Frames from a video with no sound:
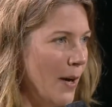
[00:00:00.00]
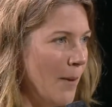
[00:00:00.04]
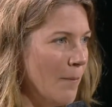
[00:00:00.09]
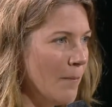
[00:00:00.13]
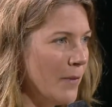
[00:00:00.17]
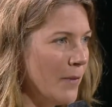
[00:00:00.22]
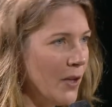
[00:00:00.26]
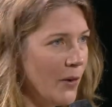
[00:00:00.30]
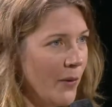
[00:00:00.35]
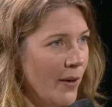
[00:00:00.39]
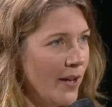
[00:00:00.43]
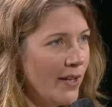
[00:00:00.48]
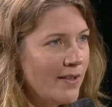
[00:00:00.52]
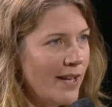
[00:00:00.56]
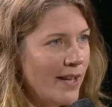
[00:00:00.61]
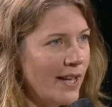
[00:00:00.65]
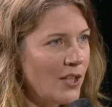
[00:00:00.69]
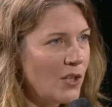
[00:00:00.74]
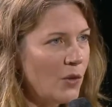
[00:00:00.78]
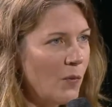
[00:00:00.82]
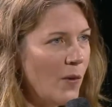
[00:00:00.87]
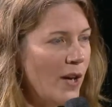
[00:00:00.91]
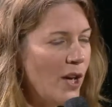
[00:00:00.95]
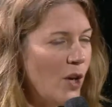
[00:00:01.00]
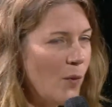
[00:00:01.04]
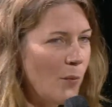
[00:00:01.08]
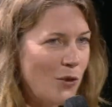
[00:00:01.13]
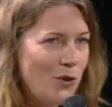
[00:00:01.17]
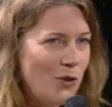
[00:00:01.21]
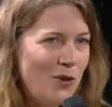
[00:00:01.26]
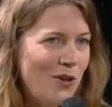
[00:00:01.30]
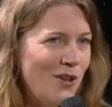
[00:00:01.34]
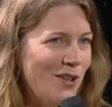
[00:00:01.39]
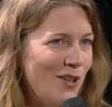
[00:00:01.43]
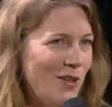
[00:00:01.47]
You know, and it takes away
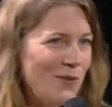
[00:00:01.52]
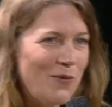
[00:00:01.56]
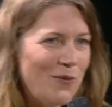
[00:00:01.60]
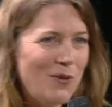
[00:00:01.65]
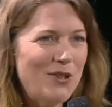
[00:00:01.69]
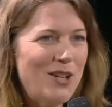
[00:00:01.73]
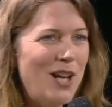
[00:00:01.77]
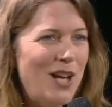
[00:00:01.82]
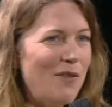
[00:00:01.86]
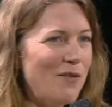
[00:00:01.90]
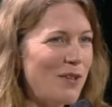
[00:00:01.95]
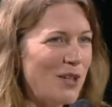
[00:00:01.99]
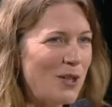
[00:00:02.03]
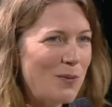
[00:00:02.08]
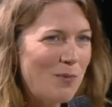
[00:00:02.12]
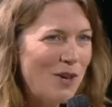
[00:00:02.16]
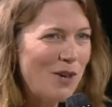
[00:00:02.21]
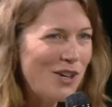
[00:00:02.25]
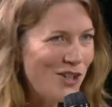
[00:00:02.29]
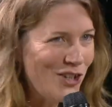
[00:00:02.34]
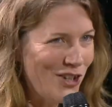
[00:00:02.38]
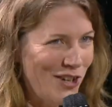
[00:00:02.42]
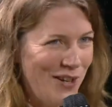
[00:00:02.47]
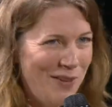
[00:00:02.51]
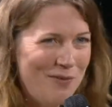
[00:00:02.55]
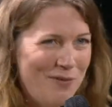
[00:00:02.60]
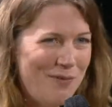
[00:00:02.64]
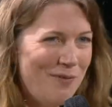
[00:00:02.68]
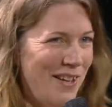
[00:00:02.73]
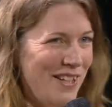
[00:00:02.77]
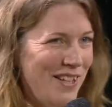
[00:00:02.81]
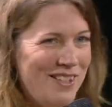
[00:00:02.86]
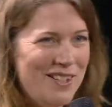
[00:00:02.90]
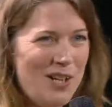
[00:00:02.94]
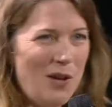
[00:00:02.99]
opportunities for self-expression
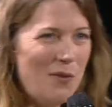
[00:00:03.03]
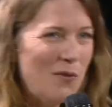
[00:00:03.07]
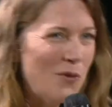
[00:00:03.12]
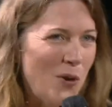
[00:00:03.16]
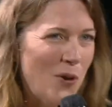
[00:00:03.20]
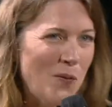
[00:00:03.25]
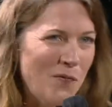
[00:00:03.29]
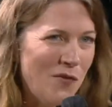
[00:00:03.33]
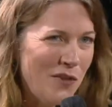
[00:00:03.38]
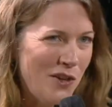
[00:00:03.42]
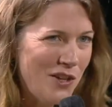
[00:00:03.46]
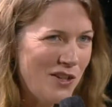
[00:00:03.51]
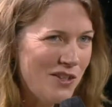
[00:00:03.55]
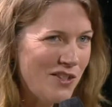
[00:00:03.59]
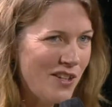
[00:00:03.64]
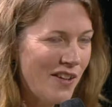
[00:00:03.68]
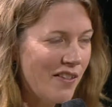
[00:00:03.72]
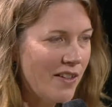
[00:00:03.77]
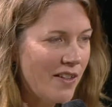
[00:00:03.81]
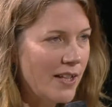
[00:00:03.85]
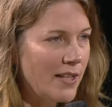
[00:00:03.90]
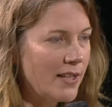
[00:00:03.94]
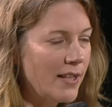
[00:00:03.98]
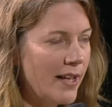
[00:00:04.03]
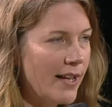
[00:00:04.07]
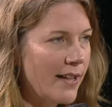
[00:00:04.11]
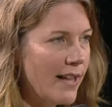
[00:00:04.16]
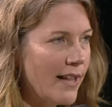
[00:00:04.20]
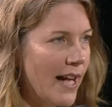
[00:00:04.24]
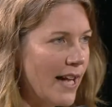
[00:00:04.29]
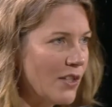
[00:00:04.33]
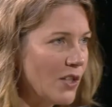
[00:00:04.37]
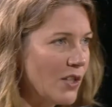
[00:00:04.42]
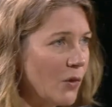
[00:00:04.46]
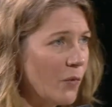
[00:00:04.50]
and self-confidence and things like
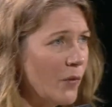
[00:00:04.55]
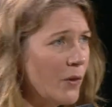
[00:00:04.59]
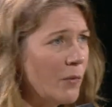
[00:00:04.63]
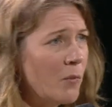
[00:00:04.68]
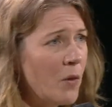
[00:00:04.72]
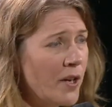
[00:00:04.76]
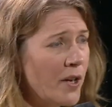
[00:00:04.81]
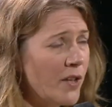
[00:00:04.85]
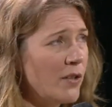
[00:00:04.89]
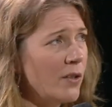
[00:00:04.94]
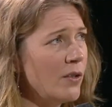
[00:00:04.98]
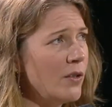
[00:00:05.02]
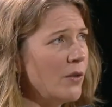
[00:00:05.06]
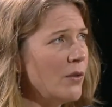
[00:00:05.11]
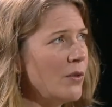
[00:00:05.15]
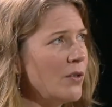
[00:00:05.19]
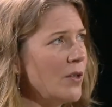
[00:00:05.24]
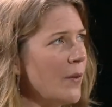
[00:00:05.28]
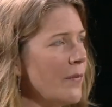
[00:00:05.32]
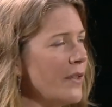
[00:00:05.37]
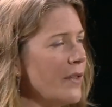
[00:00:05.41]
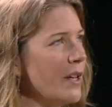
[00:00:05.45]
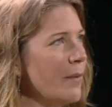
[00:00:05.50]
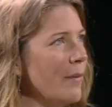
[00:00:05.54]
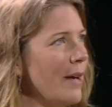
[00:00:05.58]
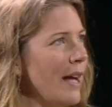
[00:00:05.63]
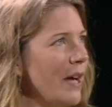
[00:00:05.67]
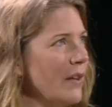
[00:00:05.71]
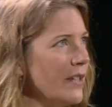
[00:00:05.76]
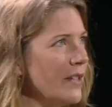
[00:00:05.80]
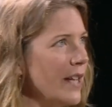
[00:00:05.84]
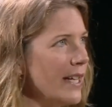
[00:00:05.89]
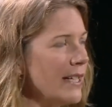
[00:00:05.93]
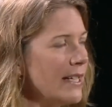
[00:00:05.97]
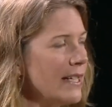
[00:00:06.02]
that. So we wanted to do something
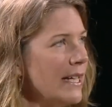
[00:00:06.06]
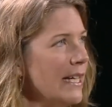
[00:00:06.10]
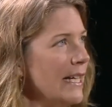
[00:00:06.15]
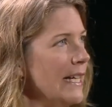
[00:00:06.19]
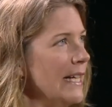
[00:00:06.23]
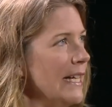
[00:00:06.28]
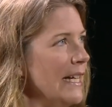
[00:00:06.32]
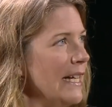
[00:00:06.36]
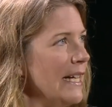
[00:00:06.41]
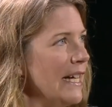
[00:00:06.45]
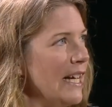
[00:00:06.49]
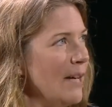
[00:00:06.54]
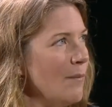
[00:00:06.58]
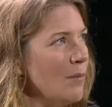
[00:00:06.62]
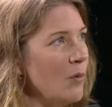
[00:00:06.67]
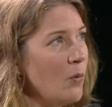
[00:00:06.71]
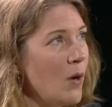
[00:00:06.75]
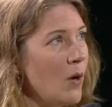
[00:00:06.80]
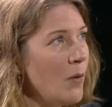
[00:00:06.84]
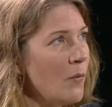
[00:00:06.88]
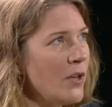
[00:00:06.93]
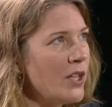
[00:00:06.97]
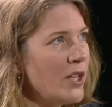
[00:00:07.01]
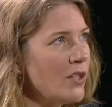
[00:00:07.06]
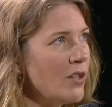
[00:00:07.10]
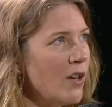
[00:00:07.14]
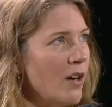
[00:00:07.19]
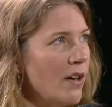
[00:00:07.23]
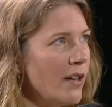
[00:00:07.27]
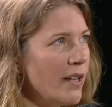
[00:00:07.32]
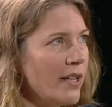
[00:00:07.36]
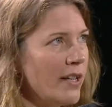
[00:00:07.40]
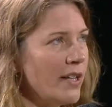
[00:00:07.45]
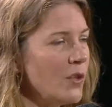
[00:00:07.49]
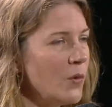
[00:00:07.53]
about that. But when we
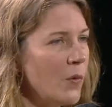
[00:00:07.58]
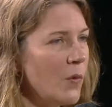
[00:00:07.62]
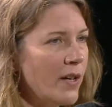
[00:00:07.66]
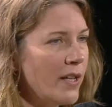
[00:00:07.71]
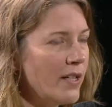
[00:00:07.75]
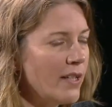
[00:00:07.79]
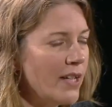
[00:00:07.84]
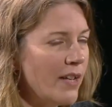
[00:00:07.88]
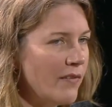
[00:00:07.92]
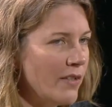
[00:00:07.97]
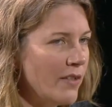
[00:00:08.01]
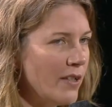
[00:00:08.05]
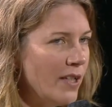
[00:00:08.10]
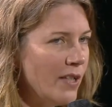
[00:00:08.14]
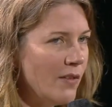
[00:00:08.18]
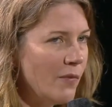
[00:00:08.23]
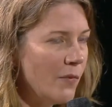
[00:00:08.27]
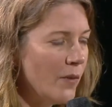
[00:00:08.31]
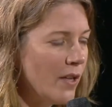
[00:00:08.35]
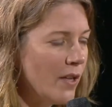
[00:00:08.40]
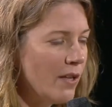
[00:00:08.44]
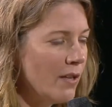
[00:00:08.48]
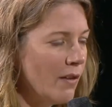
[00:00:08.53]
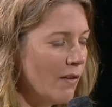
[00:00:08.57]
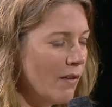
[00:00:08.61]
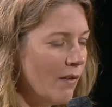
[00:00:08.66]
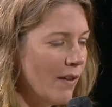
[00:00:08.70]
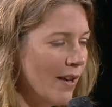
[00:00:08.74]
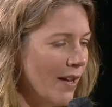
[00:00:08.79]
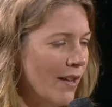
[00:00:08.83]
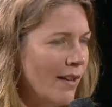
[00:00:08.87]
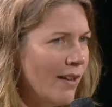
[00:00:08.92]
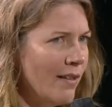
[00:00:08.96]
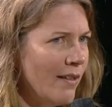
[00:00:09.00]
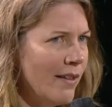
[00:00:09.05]
started in 2017, we didn't know
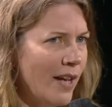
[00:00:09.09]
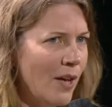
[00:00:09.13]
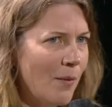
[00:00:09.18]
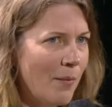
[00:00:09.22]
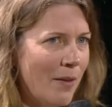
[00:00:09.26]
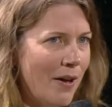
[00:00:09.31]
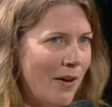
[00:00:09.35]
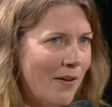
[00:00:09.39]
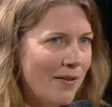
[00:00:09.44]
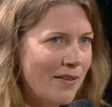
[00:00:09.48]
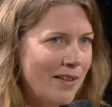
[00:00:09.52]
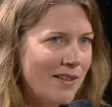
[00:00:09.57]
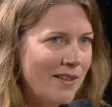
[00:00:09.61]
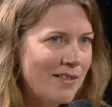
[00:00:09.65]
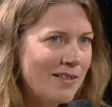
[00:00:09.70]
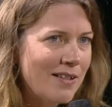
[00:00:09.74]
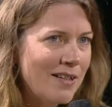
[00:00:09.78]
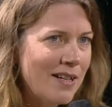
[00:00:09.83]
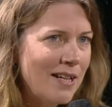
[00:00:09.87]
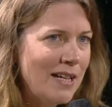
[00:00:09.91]
anything about this.